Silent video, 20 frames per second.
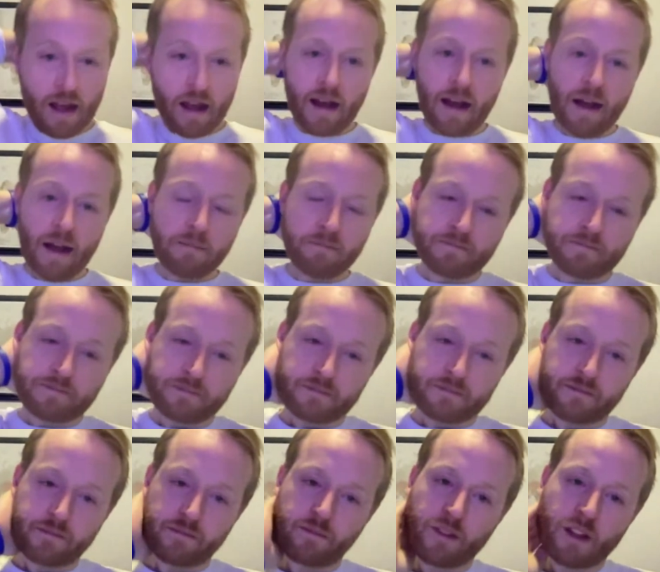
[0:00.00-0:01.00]

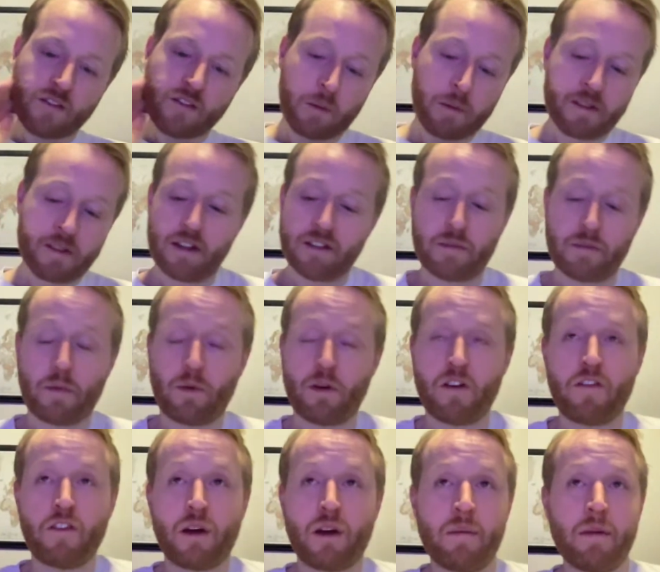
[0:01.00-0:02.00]
From a Celtic point
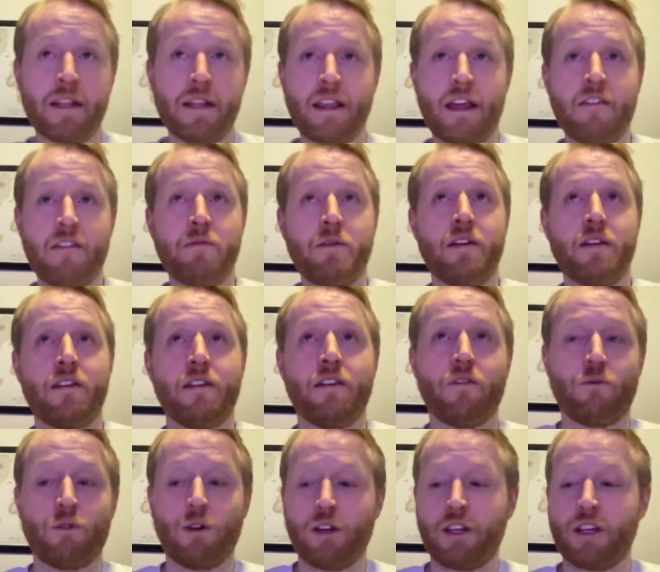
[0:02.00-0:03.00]
of view, I mean, they've been
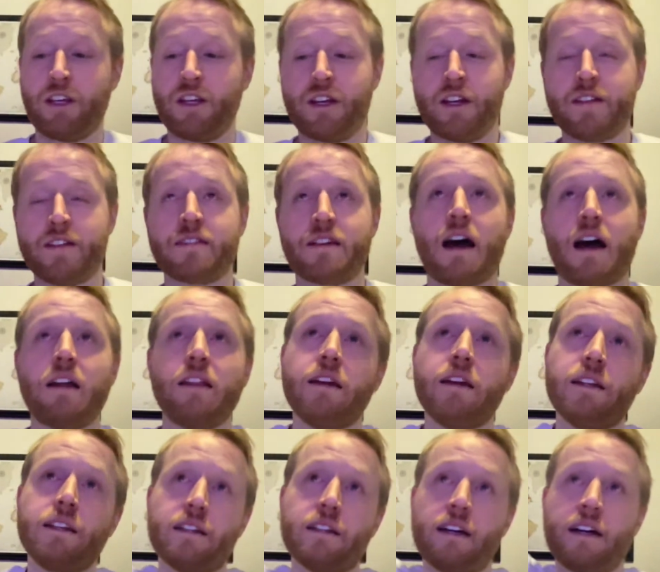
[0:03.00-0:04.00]
really good in
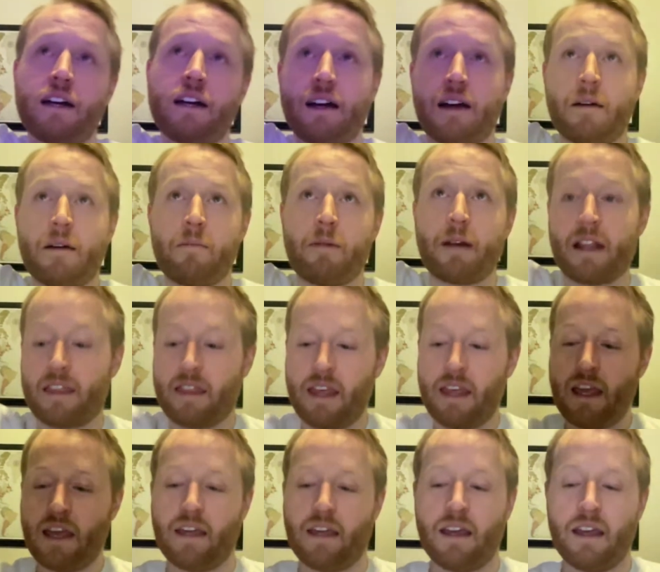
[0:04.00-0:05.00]
Scotland, but I
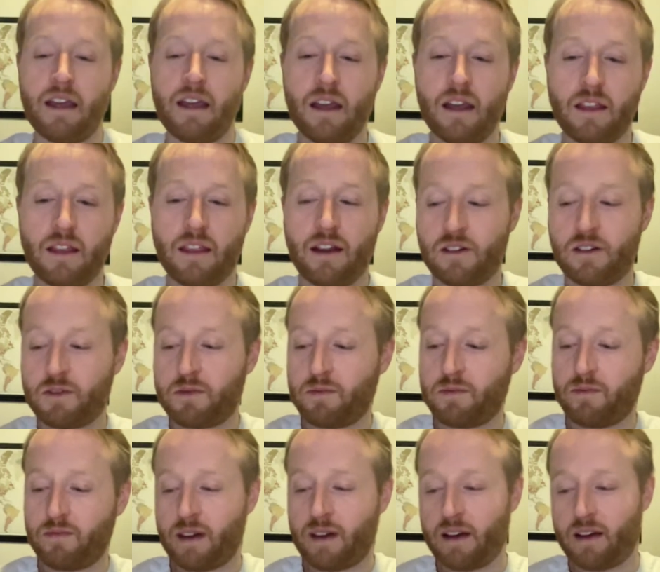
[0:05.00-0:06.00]
think
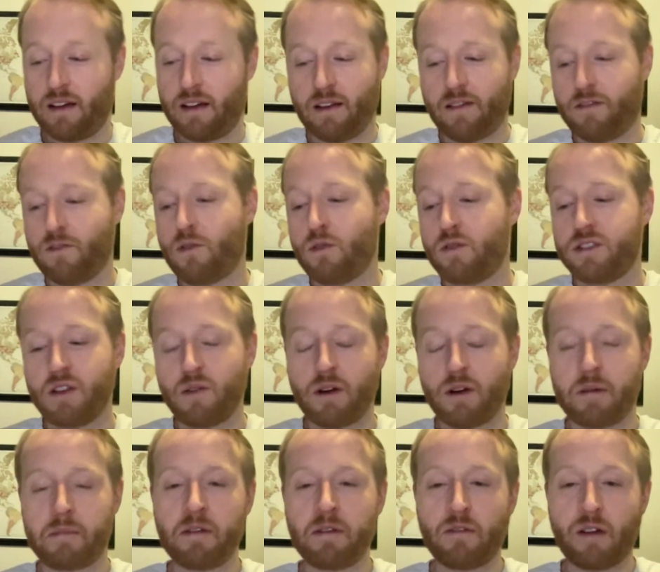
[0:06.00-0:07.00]
of course, they
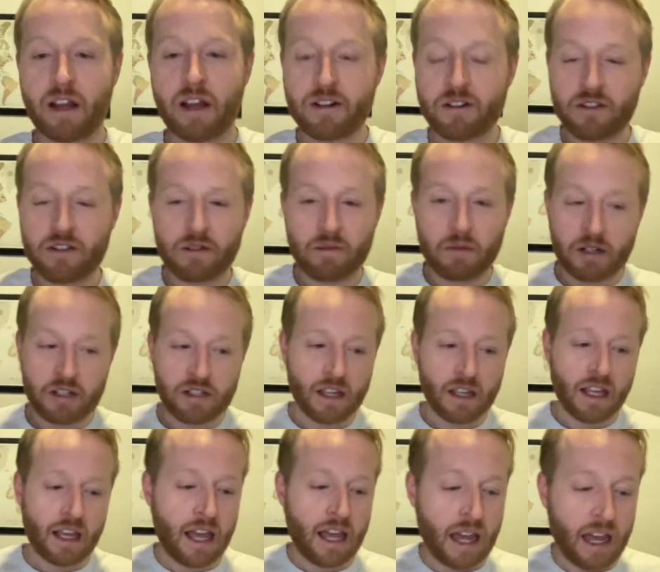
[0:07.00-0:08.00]
want to beat Rangers as much as
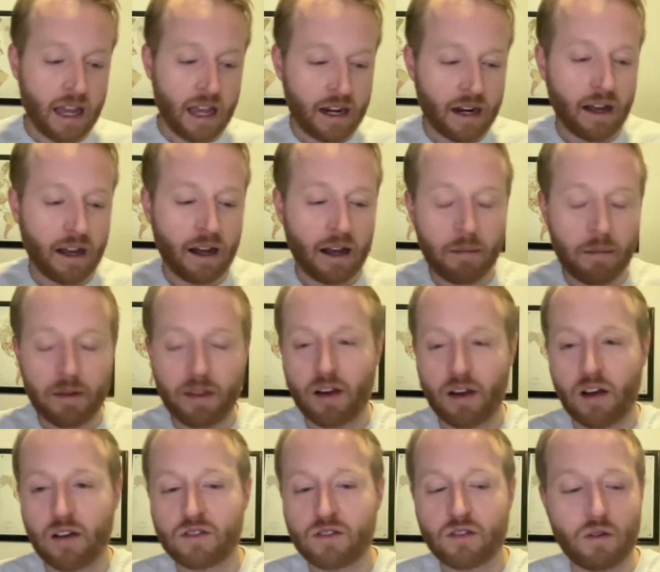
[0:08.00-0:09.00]
they can, but they
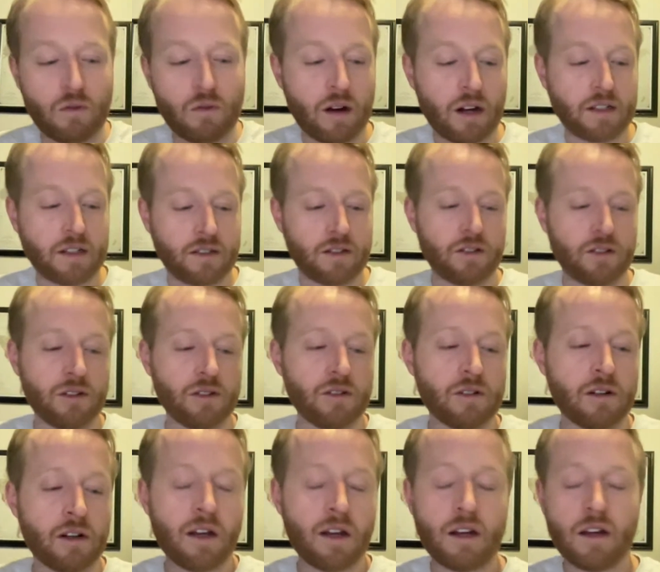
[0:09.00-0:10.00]
also want
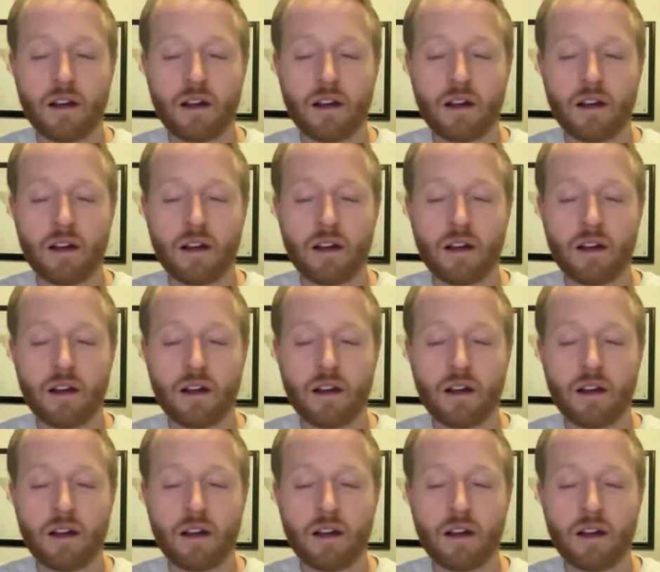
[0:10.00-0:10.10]
to